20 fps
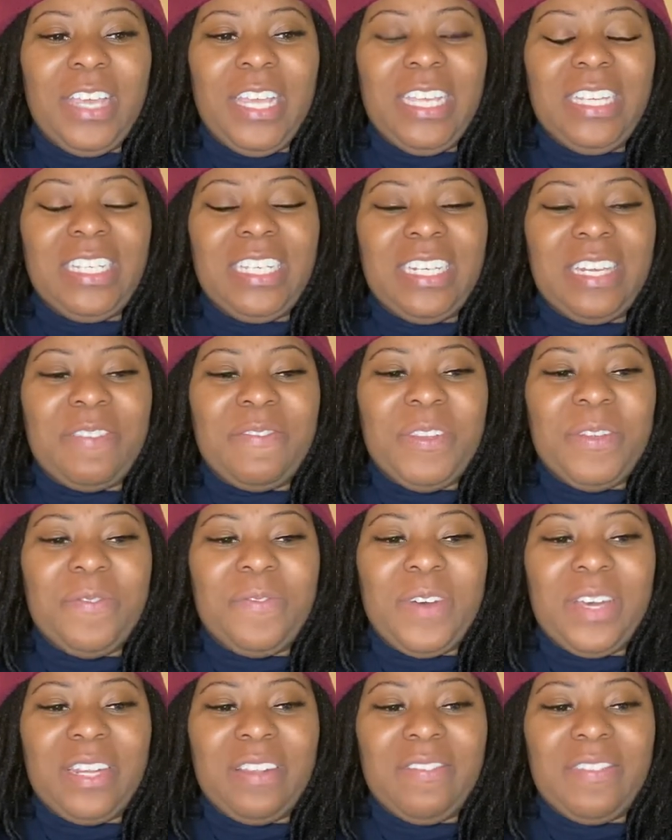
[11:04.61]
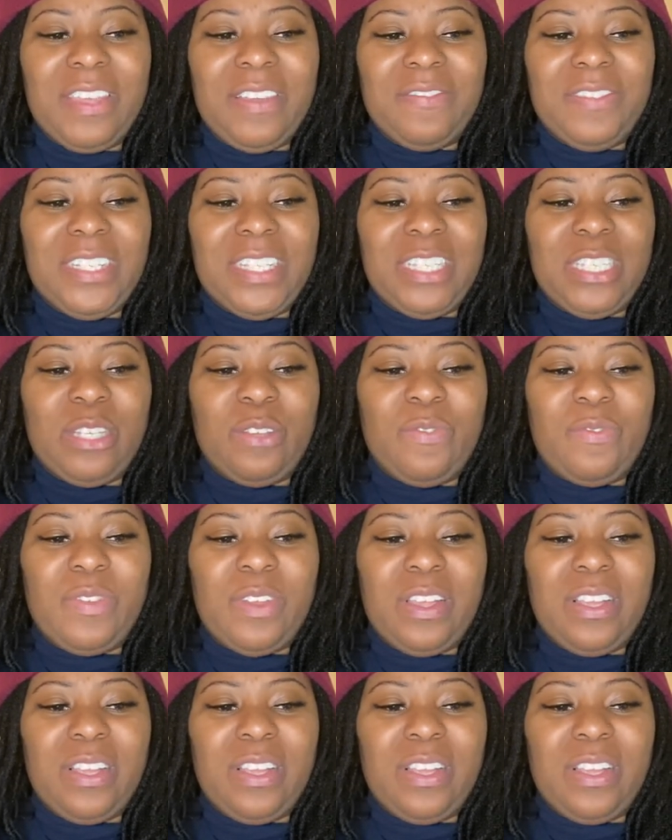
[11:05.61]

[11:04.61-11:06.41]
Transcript: each and every one of them just